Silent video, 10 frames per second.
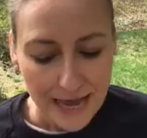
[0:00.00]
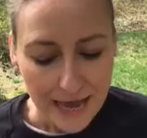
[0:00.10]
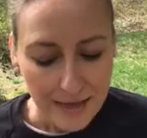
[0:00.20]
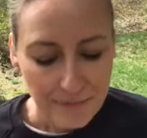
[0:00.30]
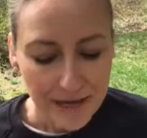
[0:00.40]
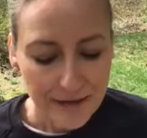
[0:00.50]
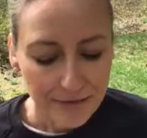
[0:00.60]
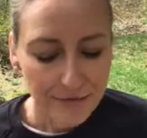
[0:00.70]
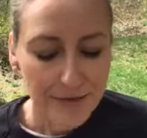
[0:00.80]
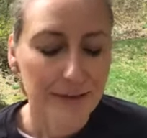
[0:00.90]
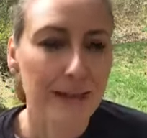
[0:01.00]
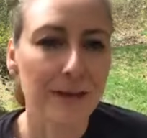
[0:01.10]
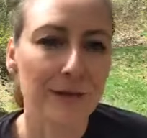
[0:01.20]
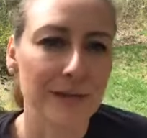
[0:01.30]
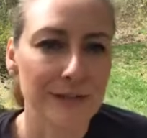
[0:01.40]
Another thing that
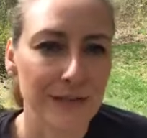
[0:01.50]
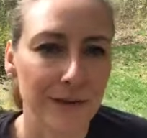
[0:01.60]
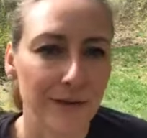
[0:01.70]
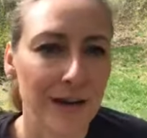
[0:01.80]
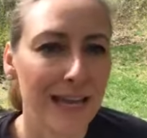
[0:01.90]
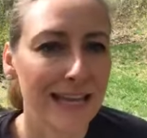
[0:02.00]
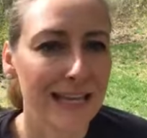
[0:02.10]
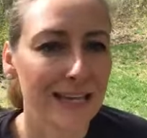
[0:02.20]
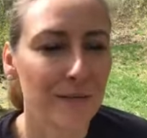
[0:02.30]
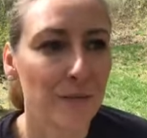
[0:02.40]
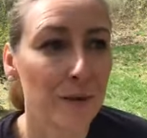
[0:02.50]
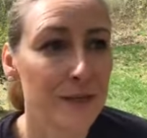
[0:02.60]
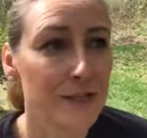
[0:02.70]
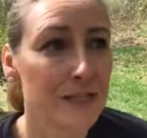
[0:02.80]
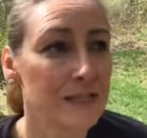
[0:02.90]
you can do,
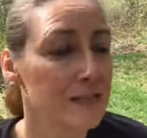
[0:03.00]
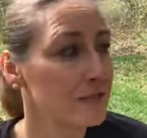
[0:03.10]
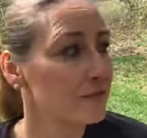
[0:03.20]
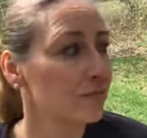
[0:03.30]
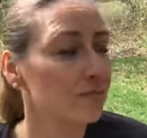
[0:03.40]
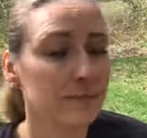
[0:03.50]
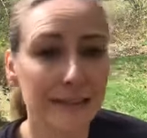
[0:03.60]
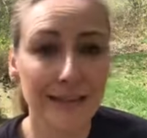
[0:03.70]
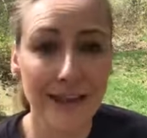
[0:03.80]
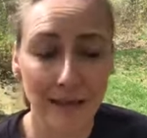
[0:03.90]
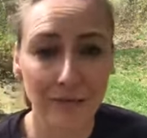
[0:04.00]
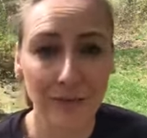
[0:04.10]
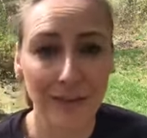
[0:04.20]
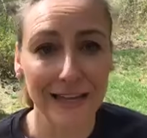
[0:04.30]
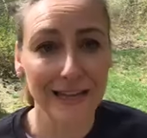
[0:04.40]
which is really
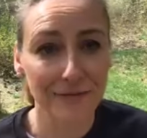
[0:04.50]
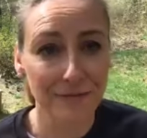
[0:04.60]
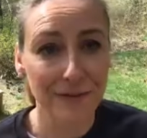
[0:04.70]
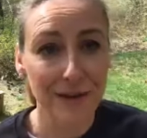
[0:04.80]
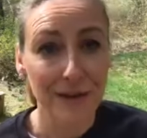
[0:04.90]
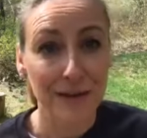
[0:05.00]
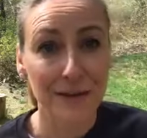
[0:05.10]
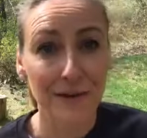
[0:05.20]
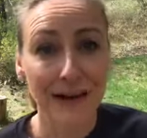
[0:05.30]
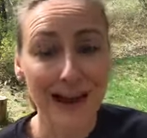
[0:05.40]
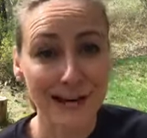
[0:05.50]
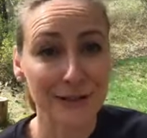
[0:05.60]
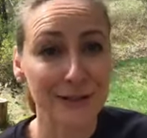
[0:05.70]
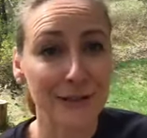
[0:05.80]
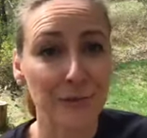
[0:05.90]
helpful if you're
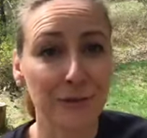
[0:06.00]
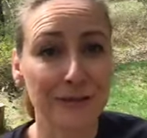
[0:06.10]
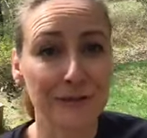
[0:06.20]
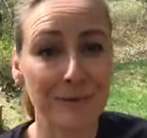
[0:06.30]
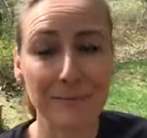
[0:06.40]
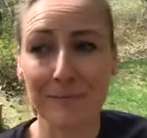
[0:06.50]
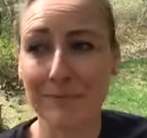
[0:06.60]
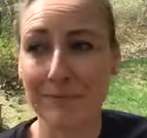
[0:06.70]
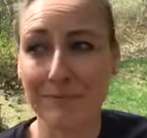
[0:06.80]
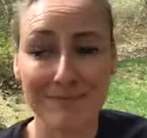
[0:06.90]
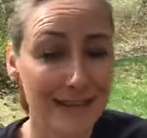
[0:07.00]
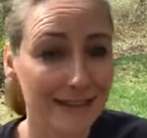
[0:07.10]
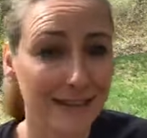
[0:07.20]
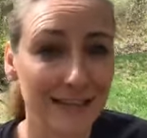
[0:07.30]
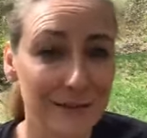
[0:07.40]
actually going to be
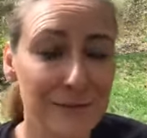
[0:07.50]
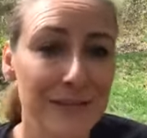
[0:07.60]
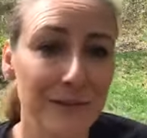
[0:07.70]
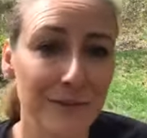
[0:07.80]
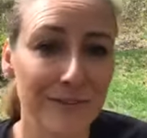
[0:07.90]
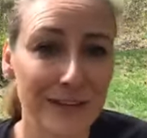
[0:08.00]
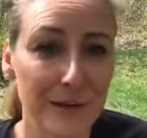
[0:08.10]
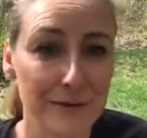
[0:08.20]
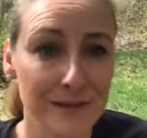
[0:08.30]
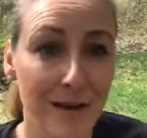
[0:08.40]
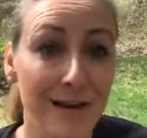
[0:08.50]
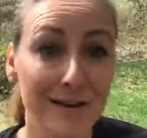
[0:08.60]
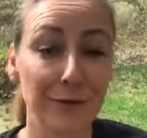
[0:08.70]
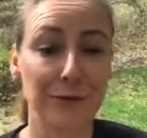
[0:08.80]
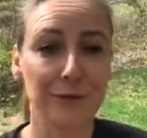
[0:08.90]
mainly using your videos
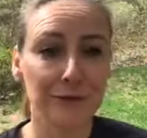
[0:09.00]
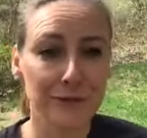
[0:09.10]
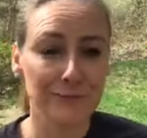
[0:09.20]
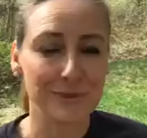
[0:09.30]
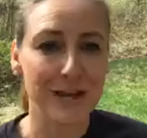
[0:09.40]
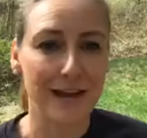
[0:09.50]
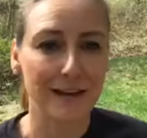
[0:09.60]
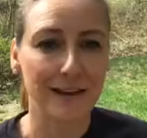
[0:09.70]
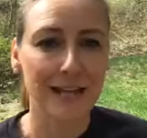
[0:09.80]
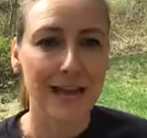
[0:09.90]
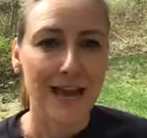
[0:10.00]
on your YouTube channel,